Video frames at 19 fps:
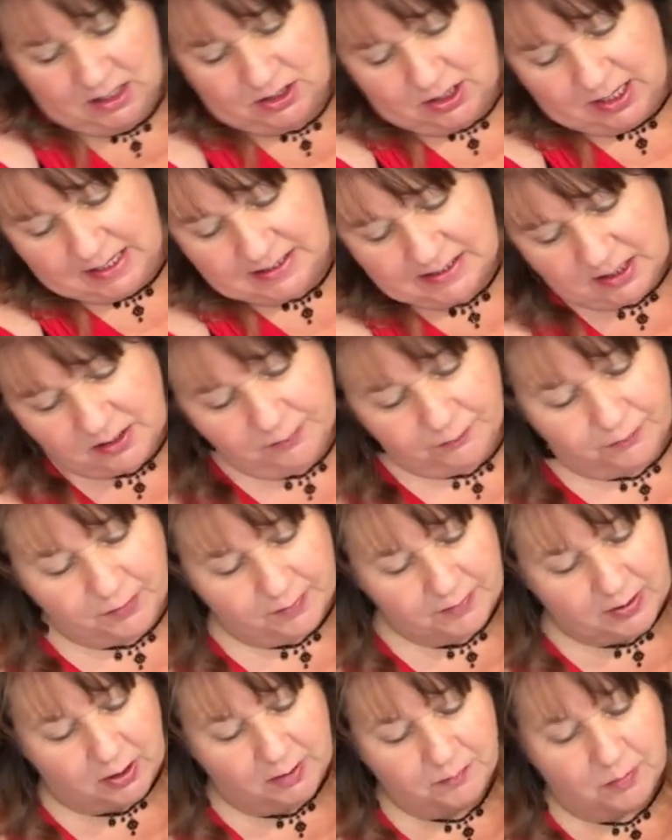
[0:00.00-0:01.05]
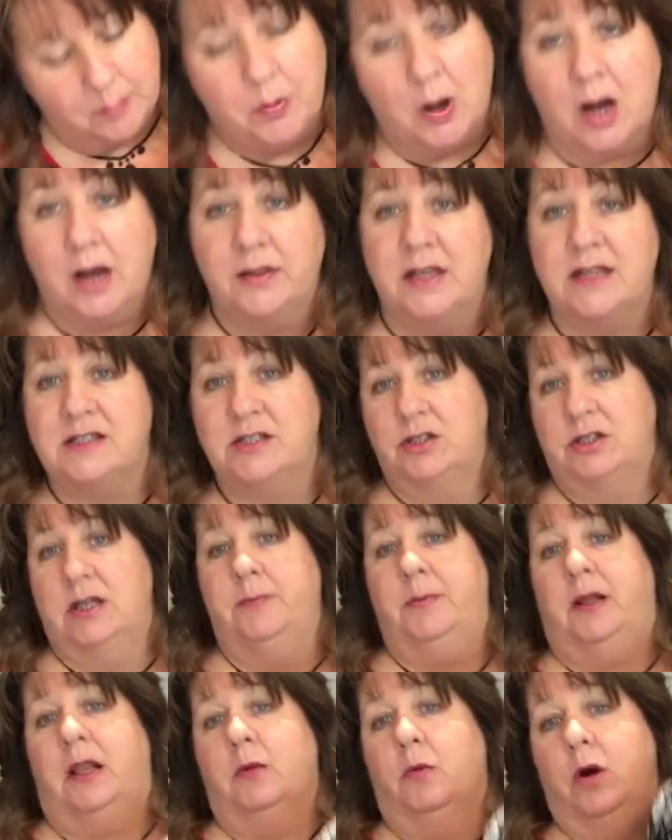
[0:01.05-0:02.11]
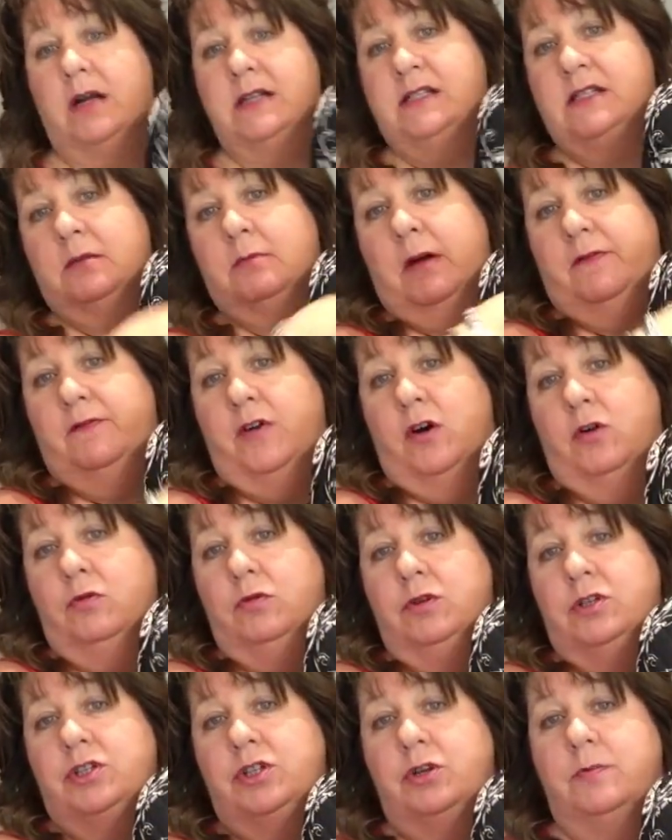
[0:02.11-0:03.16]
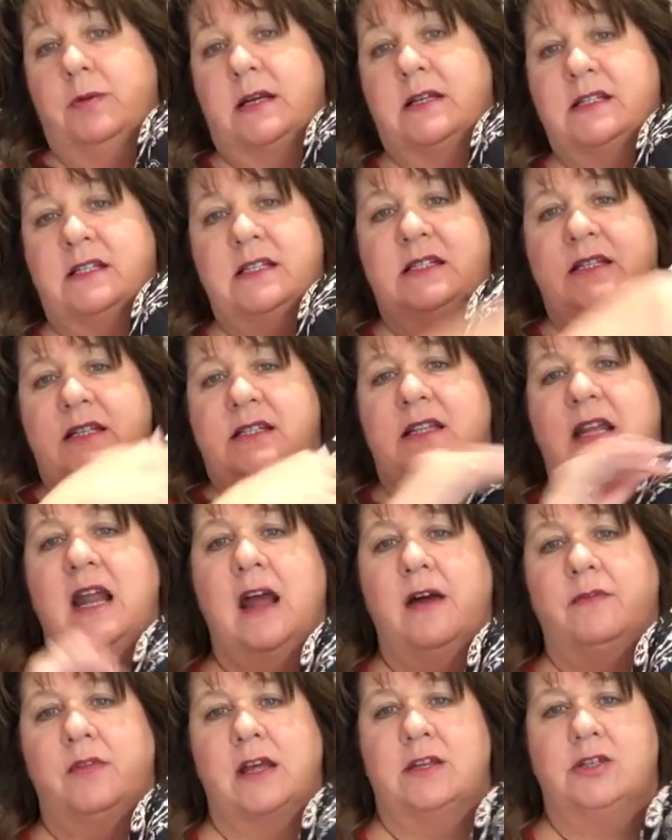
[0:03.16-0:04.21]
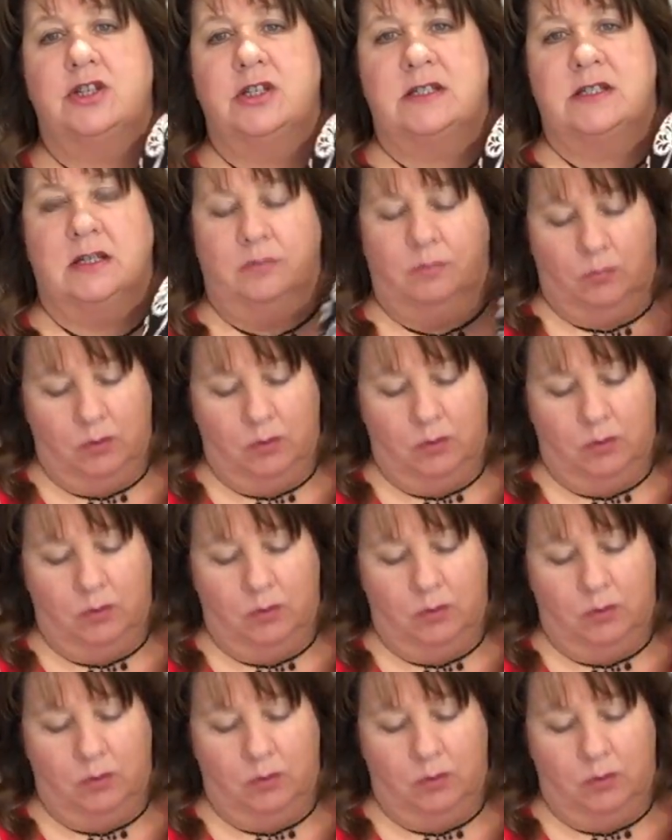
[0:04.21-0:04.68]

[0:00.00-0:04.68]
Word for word: So that's in the front, very front pocket. That's typically where I stick my phone to, because this doesn't have like just a,